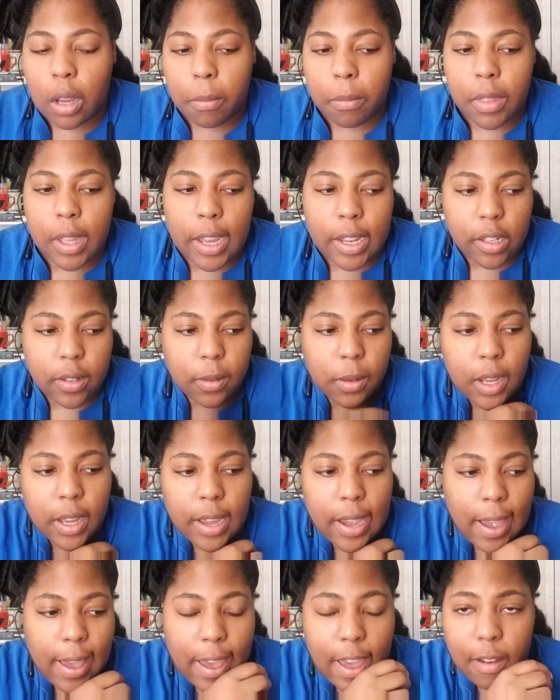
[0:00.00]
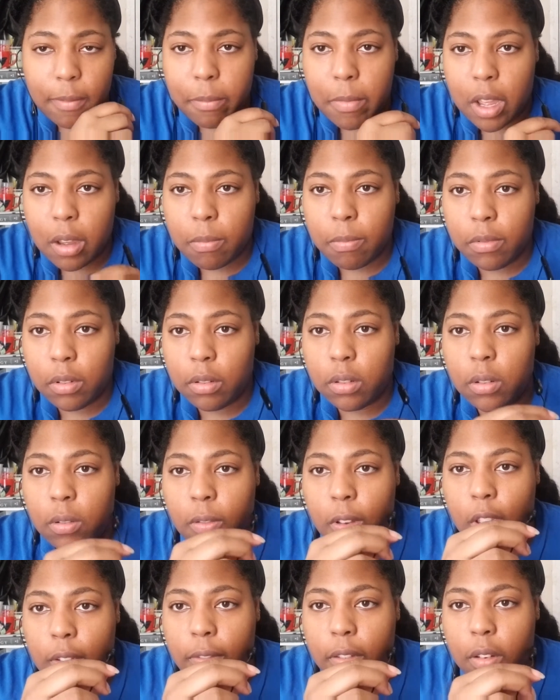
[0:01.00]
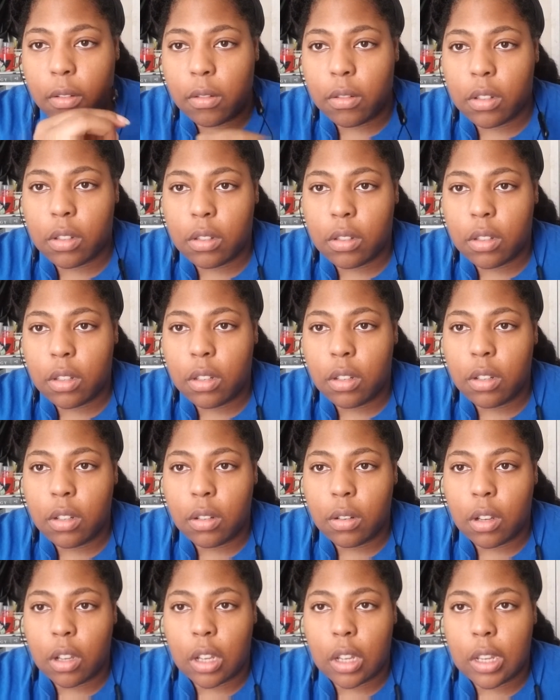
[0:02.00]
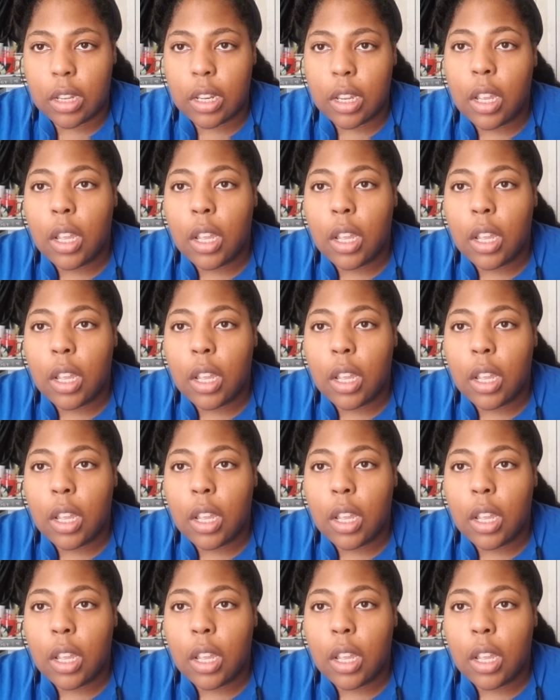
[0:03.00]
That's why I have my Bluetooth headphones on.